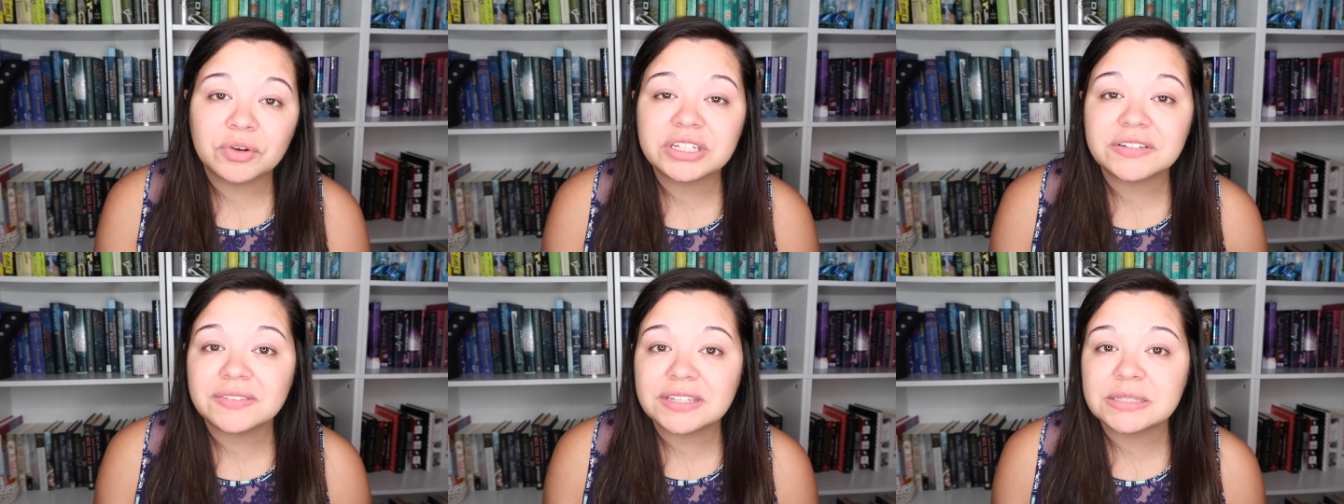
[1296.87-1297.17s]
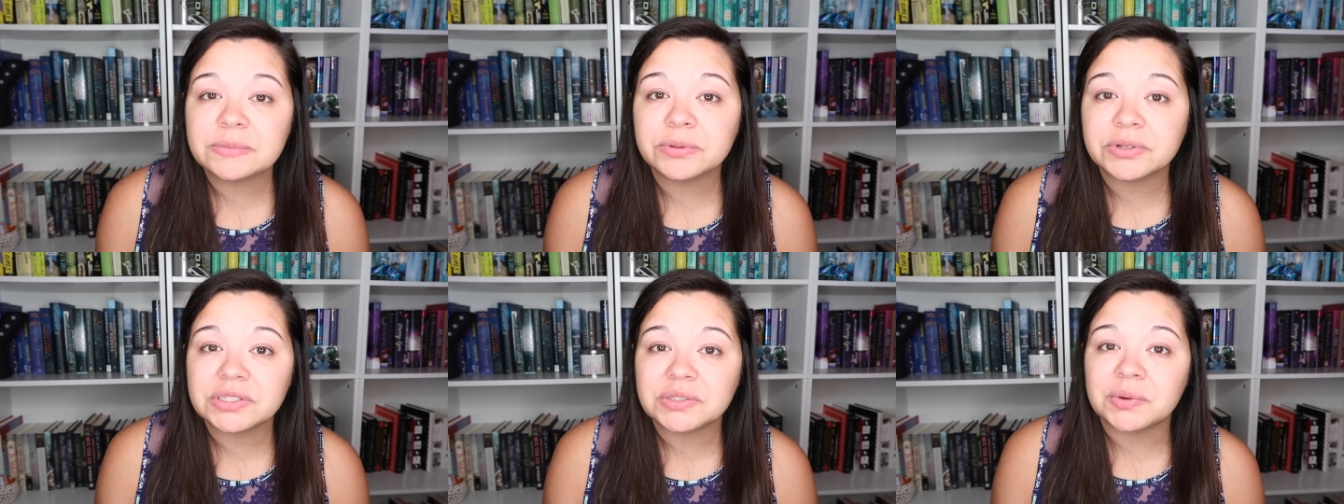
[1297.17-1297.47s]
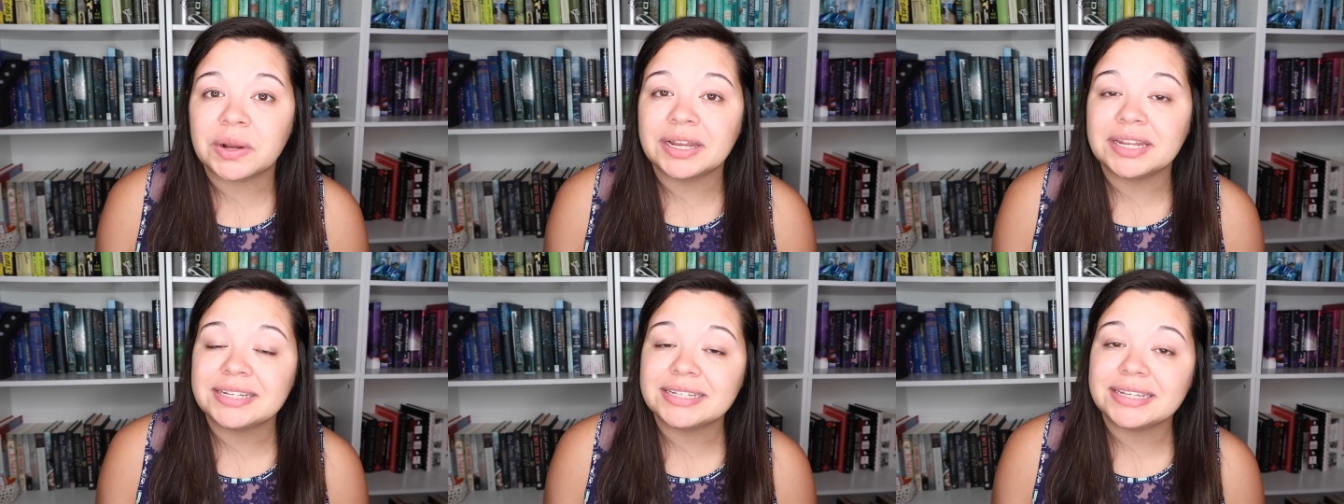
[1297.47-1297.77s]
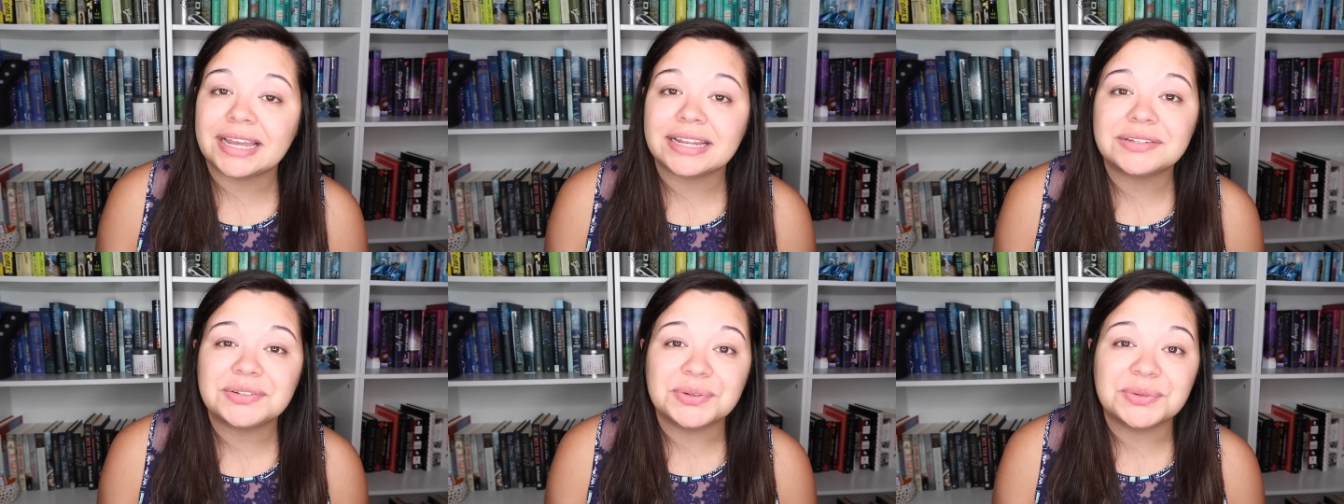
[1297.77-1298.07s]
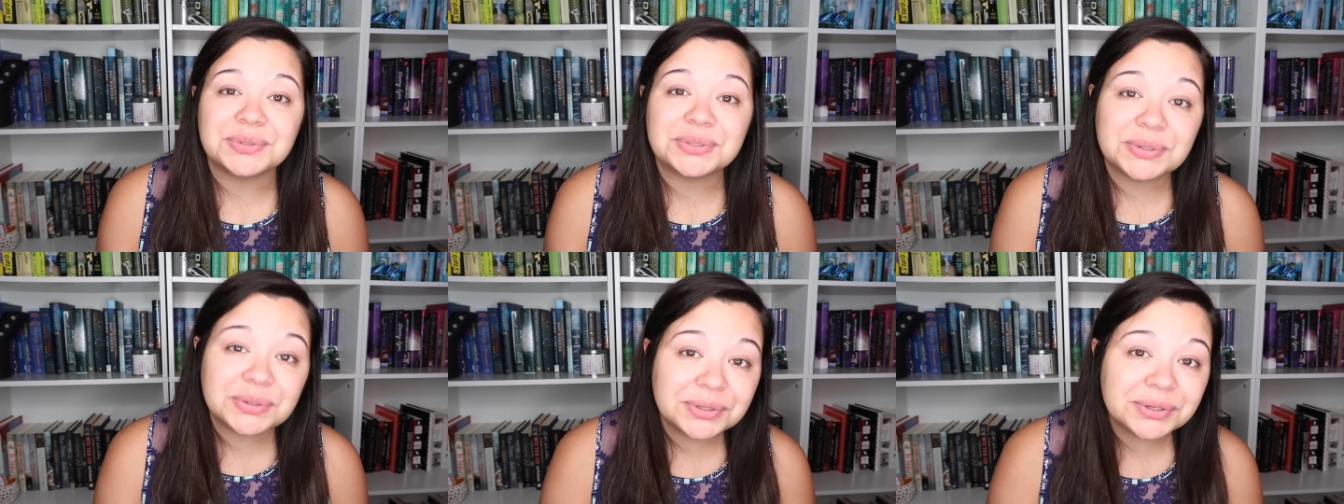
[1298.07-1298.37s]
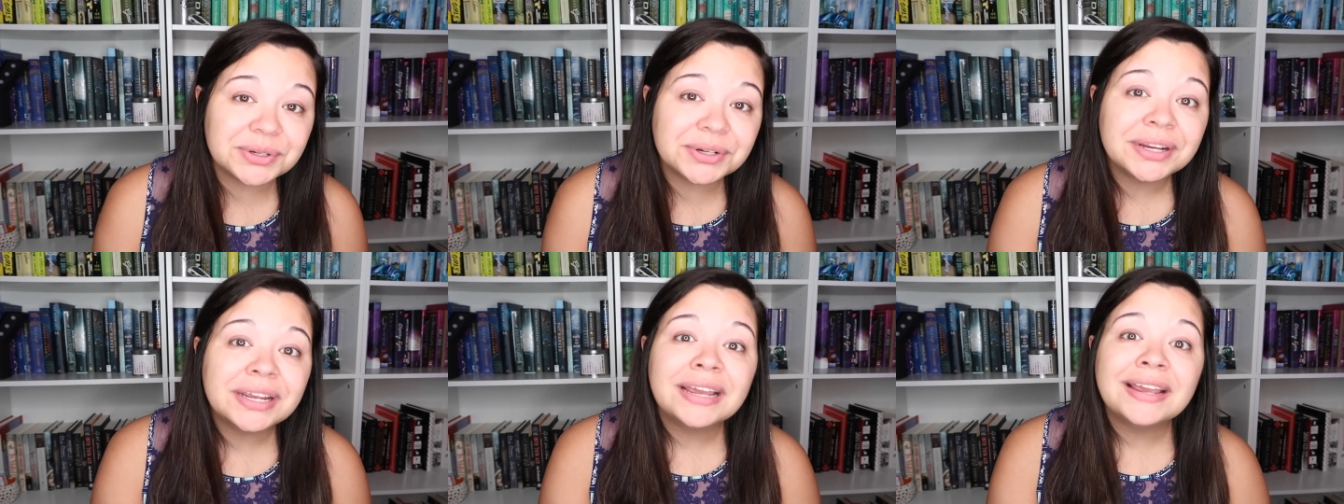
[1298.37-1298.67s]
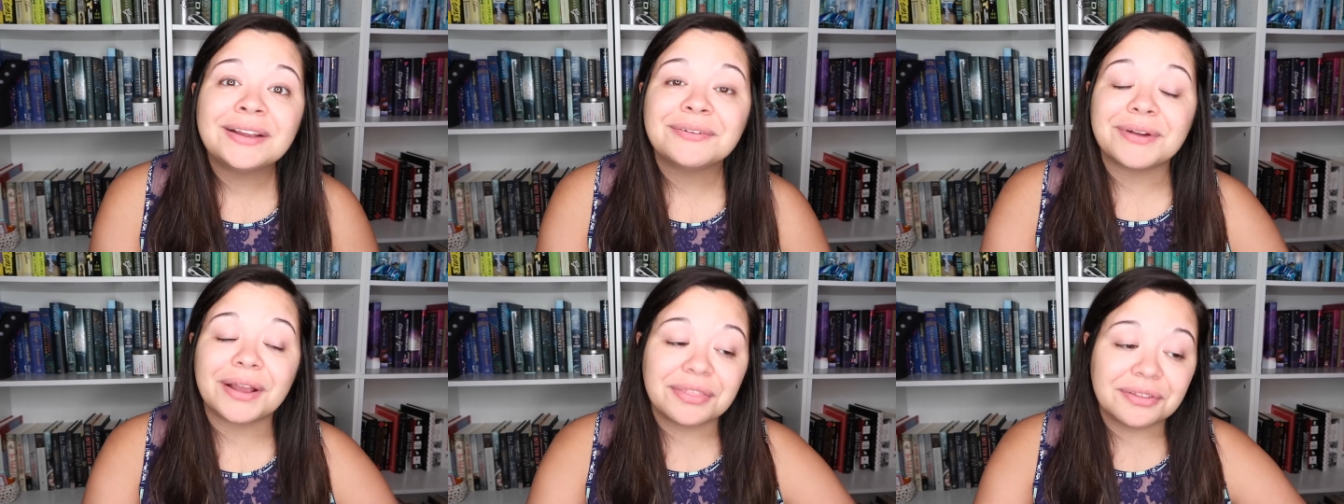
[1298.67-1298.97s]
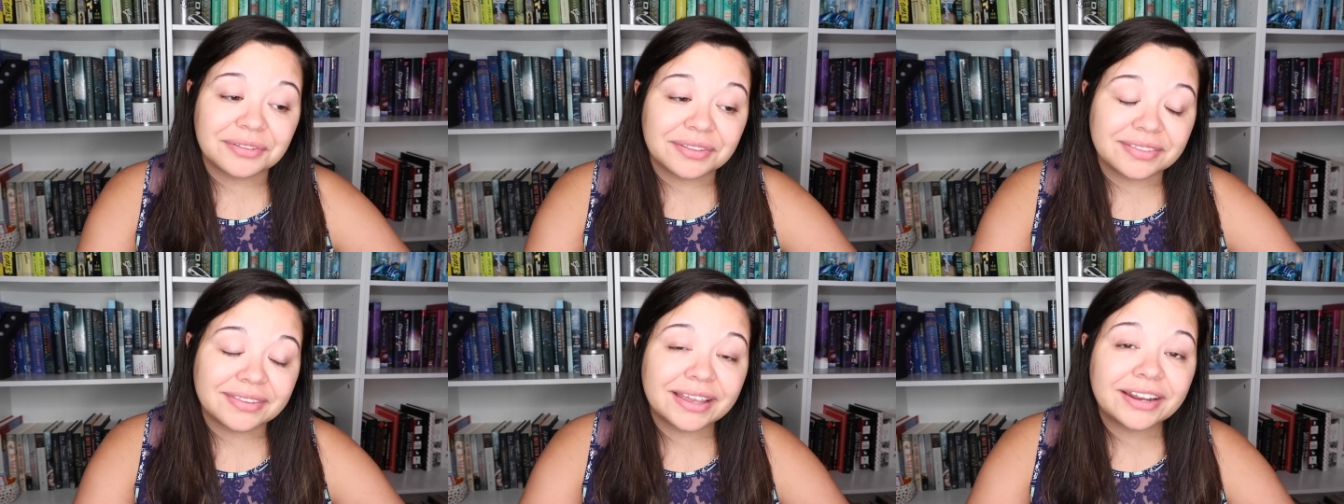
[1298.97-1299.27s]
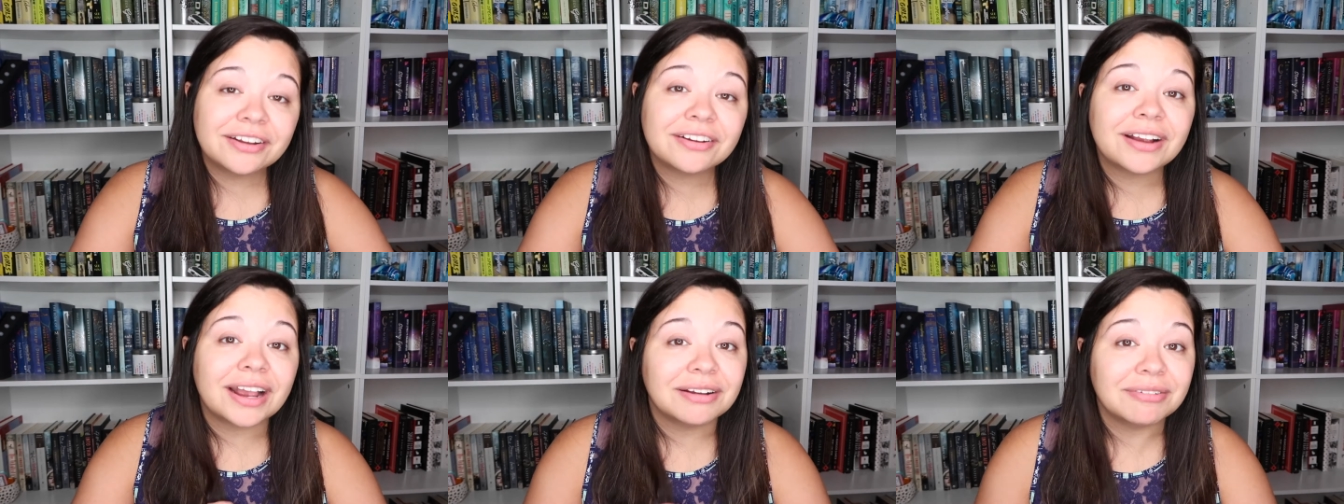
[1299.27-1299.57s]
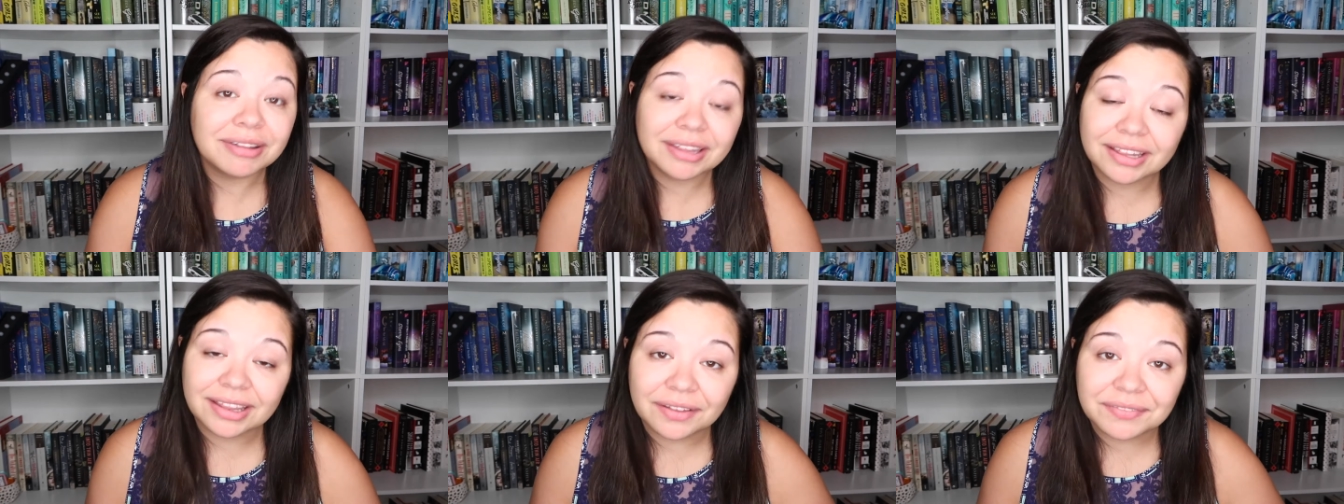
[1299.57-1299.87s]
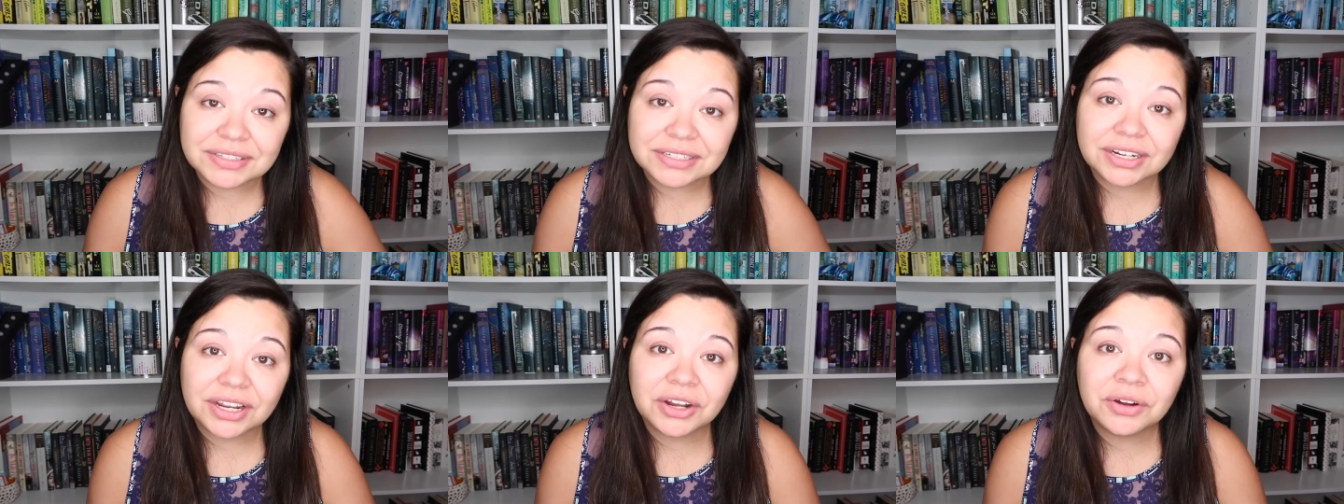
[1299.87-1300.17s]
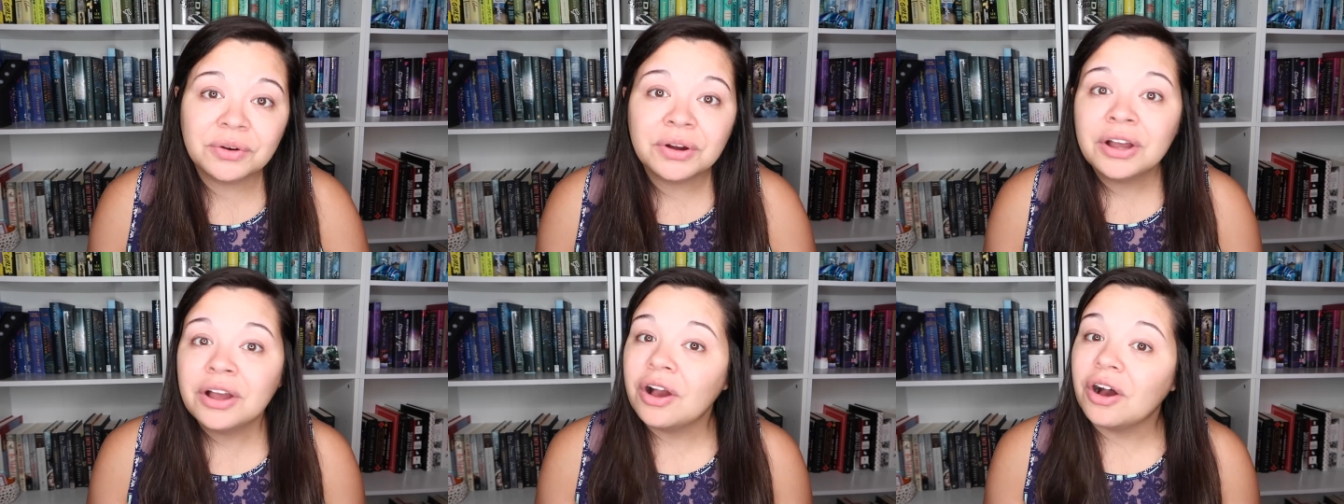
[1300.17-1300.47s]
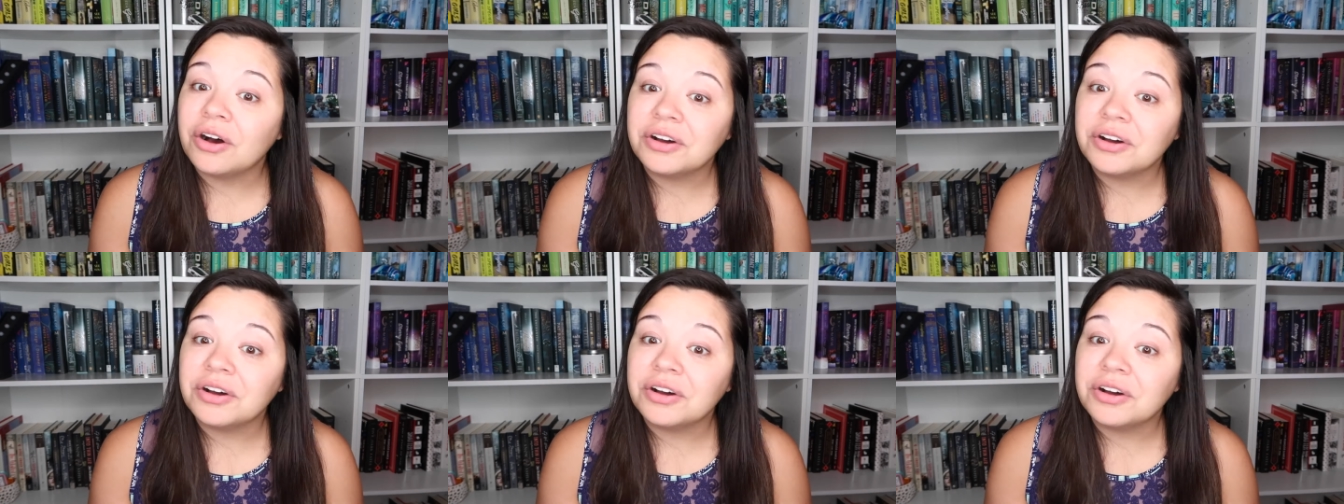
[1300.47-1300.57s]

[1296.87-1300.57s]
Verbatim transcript: Which of these books do I need to get to sooner rather than later? I'd really love to know.